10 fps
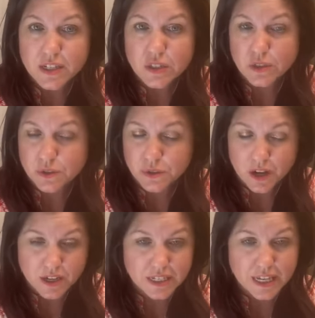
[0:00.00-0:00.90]
He's also
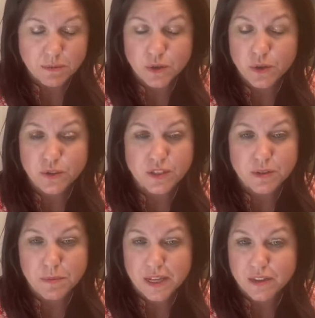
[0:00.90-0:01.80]
God. He came to earth as a
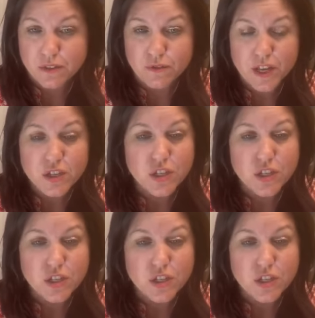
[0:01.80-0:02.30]
man in the flesh.